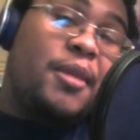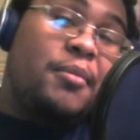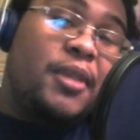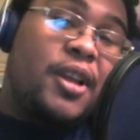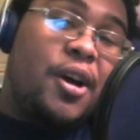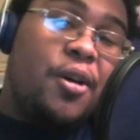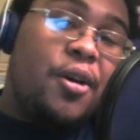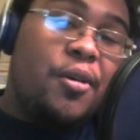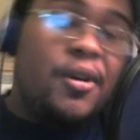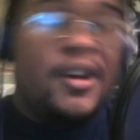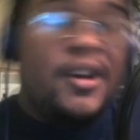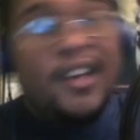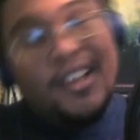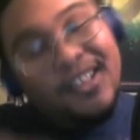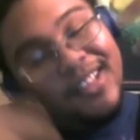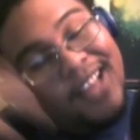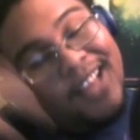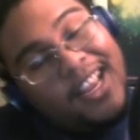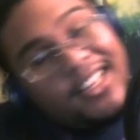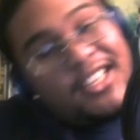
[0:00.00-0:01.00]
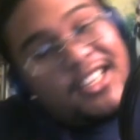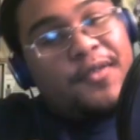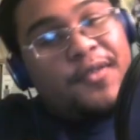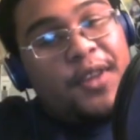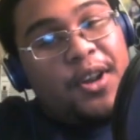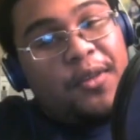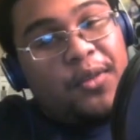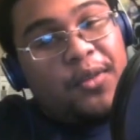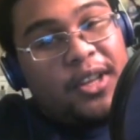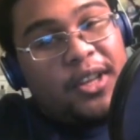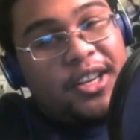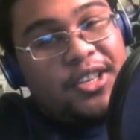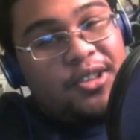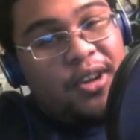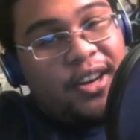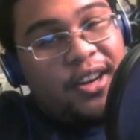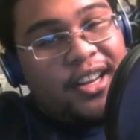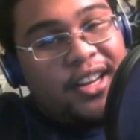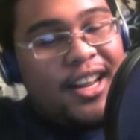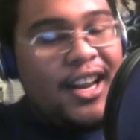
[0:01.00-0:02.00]
below. Like this video if you really
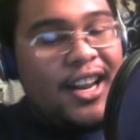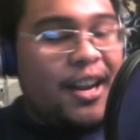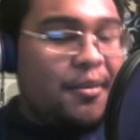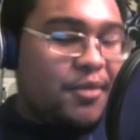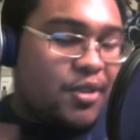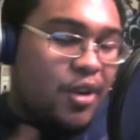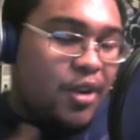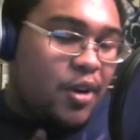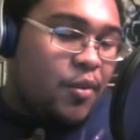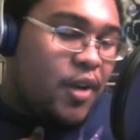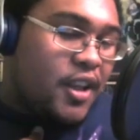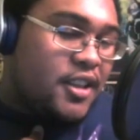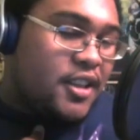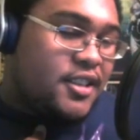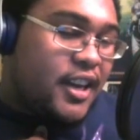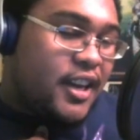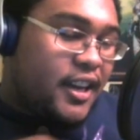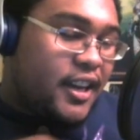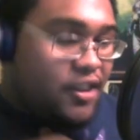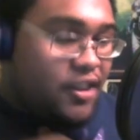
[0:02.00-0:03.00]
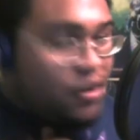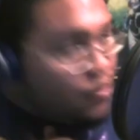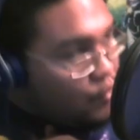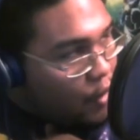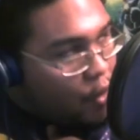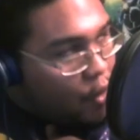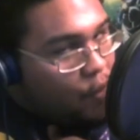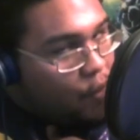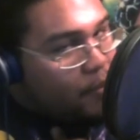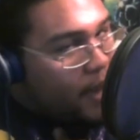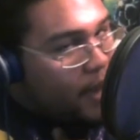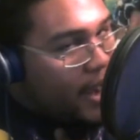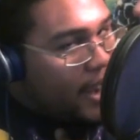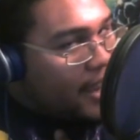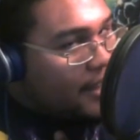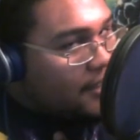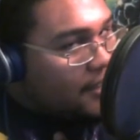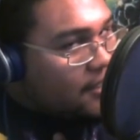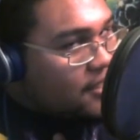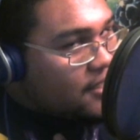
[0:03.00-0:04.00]
enjoyed it. And I'm talking about the second, the
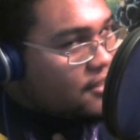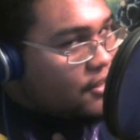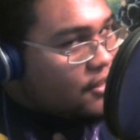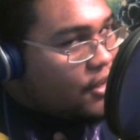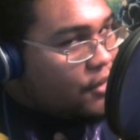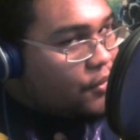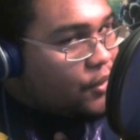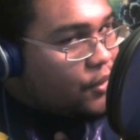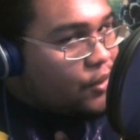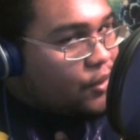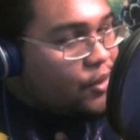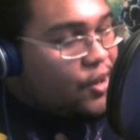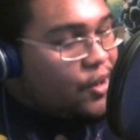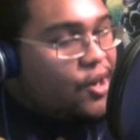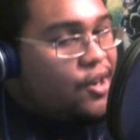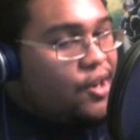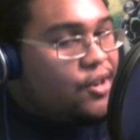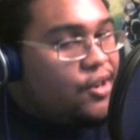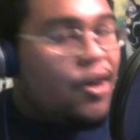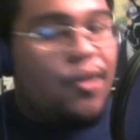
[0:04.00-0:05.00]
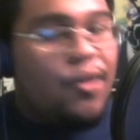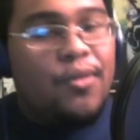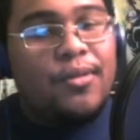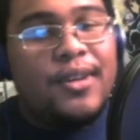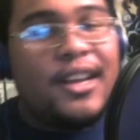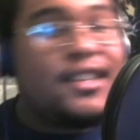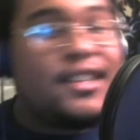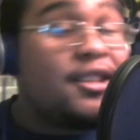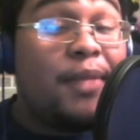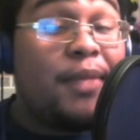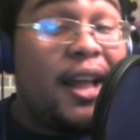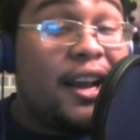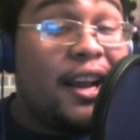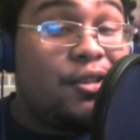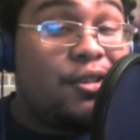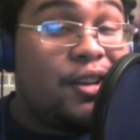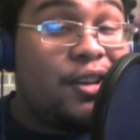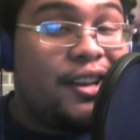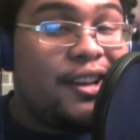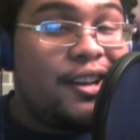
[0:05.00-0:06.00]
romance lover, known as the Black
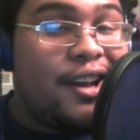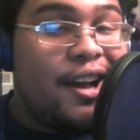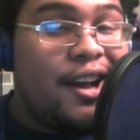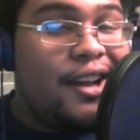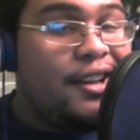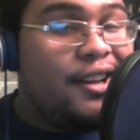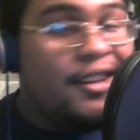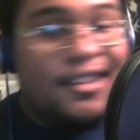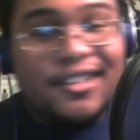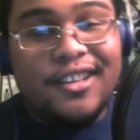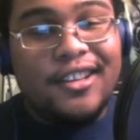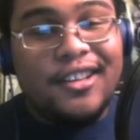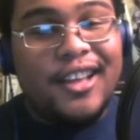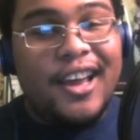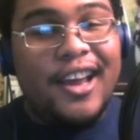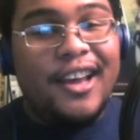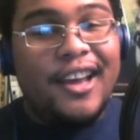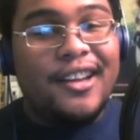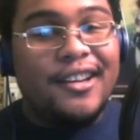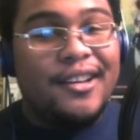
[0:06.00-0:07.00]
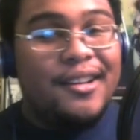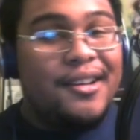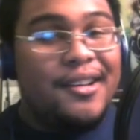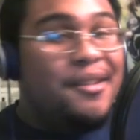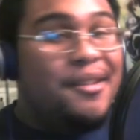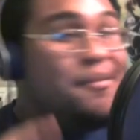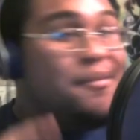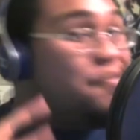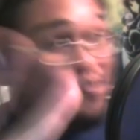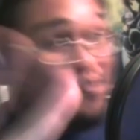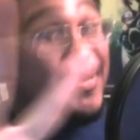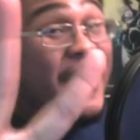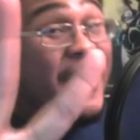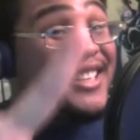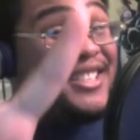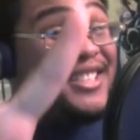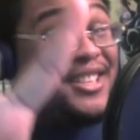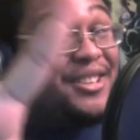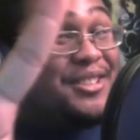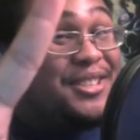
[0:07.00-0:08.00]
Critic Guy. Till then,
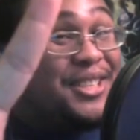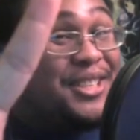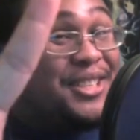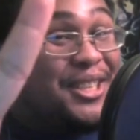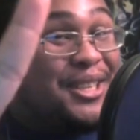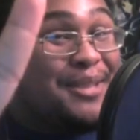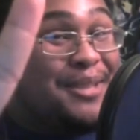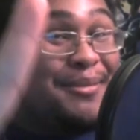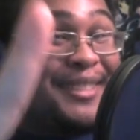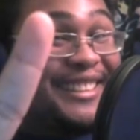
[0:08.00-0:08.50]
peace, YouTube.